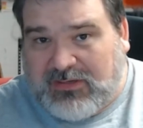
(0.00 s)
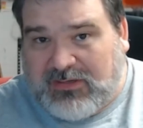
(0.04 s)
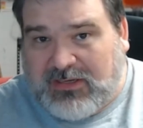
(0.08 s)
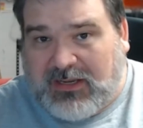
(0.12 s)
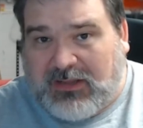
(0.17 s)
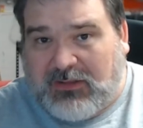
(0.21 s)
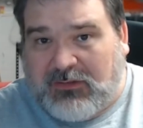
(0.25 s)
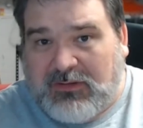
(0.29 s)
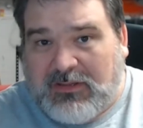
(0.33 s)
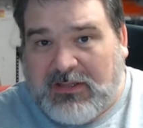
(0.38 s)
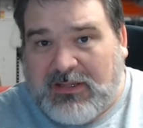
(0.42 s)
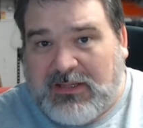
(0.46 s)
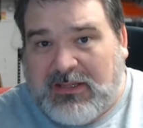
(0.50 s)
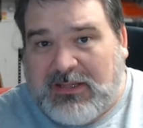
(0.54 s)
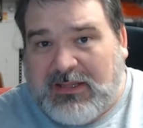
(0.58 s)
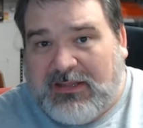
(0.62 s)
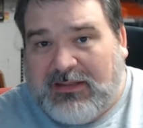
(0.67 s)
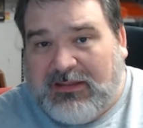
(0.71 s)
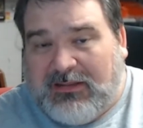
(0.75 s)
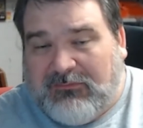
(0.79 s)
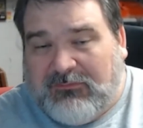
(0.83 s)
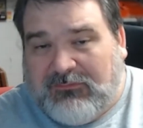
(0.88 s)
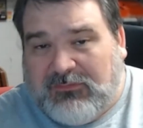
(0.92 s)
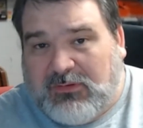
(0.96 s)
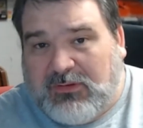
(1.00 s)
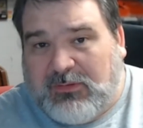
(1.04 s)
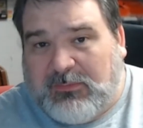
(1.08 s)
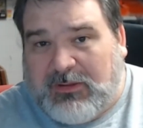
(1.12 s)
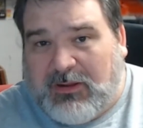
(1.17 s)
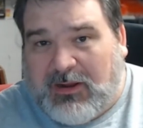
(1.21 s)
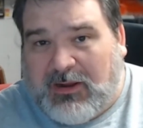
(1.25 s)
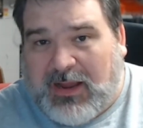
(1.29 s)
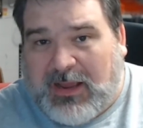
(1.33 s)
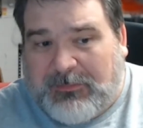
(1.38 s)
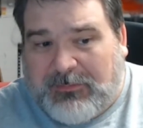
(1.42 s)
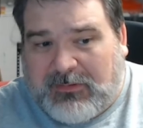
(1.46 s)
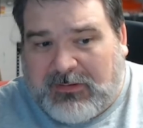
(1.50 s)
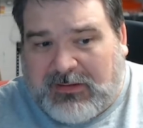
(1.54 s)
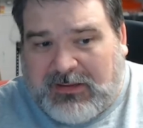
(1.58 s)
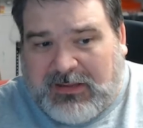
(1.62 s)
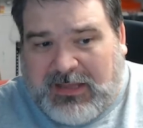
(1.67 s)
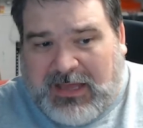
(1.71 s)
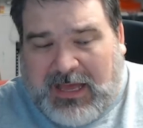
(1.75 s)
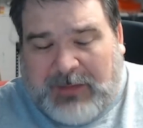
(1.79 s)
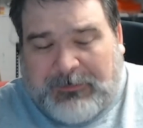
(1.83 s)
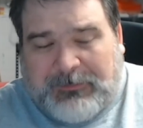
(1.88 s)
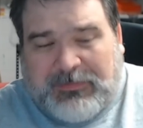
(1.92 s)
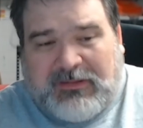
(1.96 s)
Now, if you grab a
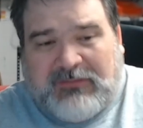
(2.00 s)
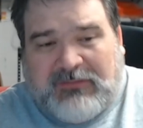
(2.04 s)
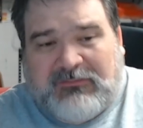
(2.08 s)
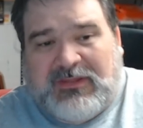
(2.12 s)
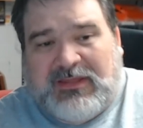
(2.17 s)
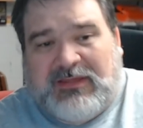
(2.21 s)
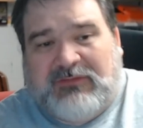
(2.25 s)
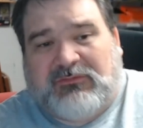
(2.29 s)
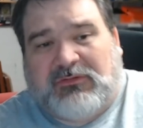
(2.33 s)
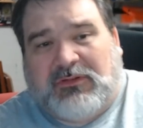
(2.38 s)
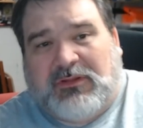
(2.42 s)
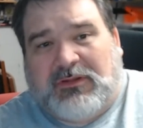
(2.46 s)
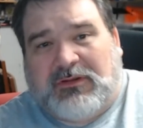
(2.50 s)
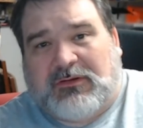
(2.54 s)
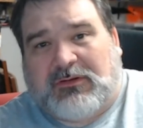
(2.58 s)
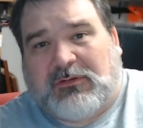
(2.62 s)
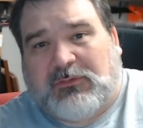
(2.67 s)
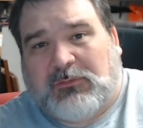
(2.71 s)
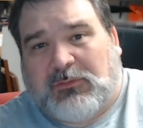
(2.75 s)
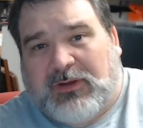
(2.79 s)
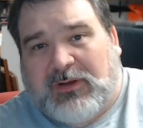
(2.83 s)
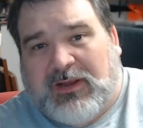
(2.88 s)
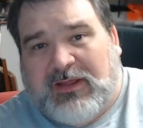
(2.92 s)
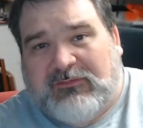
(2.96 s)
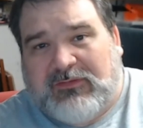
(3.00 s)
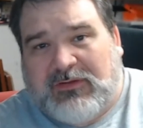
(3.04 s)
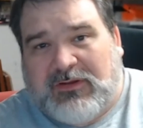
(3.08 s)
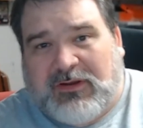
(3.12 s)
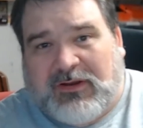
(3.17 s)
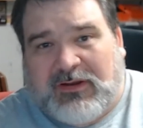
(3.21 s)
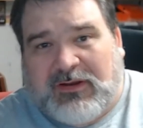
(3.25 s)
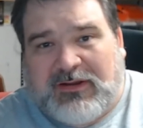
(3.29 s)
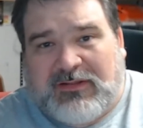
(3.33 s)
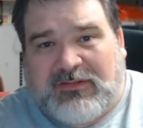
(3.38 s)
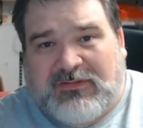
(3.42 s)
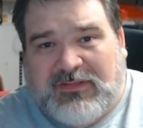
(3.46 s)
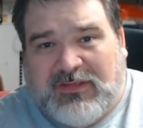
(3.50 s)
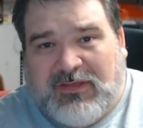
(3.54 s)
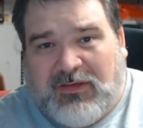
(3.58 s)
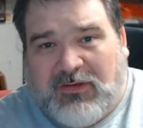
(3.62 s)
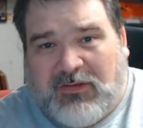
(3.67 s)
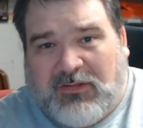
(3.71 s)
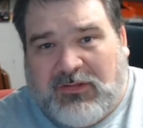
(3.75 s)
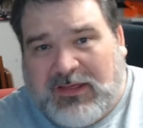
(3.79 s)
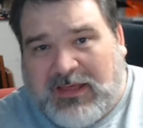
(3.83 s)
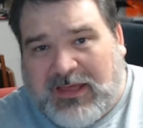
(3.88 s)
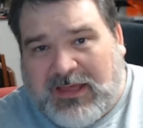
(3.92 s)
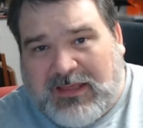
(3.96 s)
copy of The Evil Under Chlorhaven, you're going to see
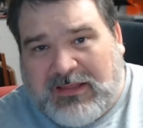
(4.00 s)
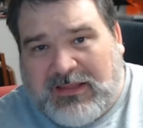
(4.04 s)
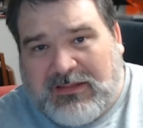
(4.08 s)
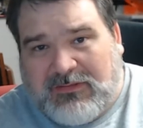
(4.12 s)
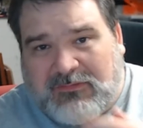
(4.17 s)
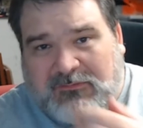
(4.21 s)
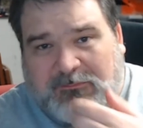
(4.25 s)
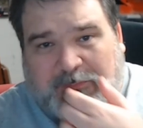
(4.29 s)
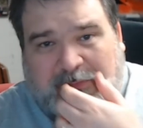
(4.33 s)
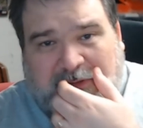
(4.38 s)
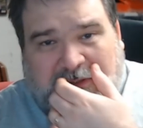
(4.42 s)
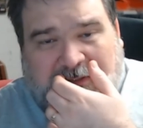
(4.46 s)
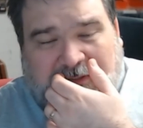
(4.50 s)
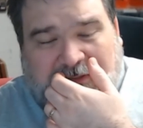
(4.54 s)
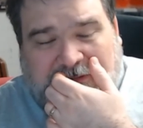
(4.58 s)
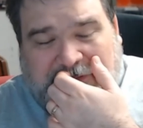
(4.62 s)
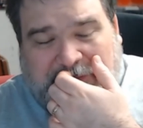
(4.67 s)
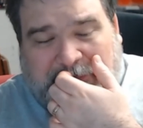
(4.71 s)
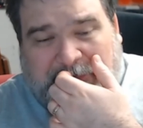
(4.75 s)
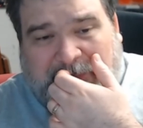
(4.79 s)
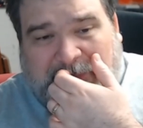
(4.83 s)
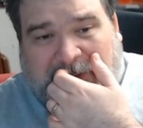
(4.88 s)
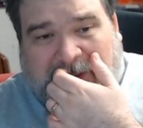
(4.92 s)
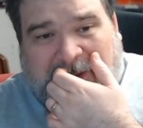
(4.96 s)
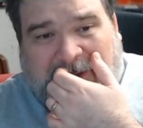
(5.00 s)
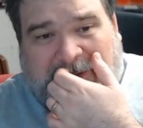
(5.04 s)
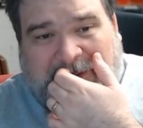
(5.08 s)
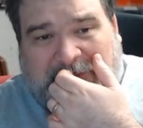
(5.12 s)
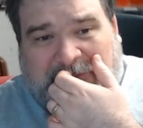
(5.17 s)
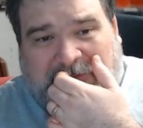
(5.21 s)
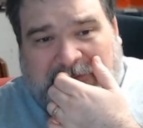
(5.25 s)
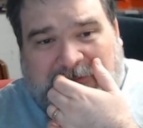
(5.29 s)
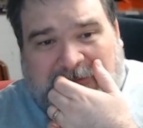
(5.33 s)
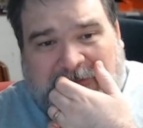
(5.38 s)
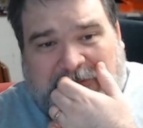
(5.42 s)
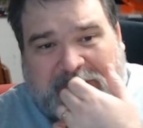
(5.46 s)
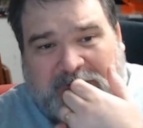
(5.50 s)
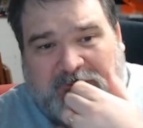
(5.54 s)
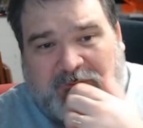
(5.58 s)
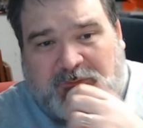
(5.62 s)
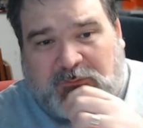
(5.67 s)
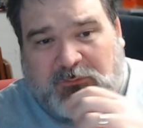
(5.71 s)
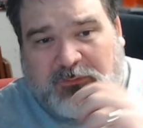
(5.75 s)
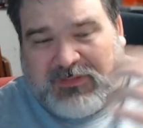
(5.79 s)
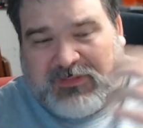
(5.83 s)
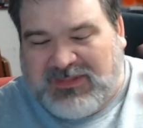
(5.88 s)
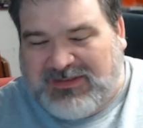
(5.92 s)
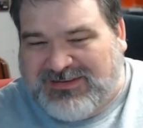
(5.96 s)
all kinds of pictures of models and so
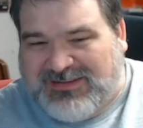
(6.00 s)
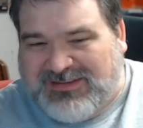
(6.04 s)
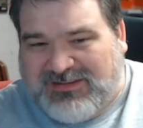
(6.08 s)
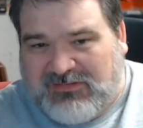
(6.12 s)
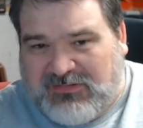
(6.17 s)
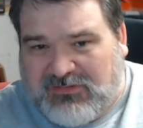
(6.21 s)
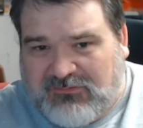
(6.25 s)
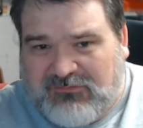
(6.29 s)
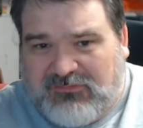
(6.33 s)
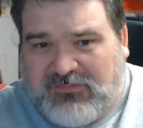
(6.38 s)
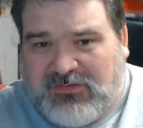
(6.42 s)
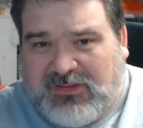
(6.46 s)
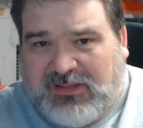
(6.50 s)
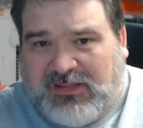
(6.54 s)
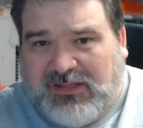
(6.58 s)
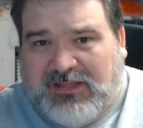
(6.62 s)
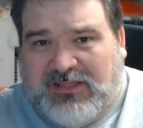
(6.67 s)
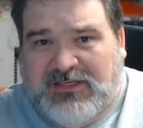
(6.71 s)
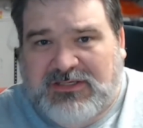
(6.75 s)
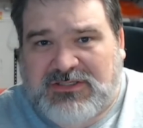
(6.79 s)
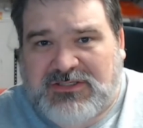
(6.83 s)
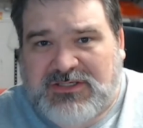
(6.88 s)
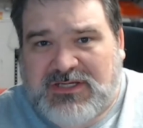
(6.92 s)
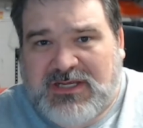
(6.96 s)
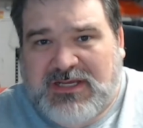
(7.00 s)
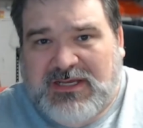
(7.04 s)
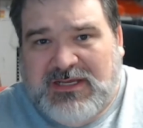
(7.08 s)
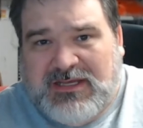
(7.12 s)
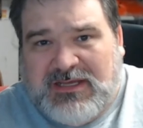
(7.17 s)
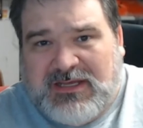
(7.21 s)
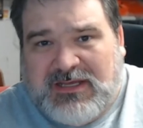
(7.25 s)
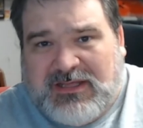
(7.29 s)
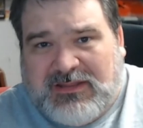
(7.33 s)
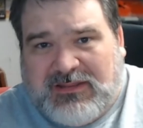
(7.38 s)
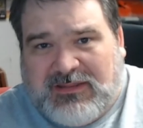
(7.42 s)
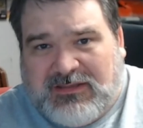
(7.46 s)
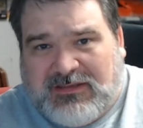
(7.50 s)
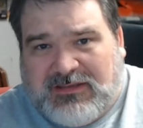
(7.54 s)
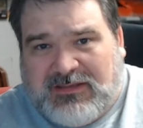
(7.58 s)
forth. The village, the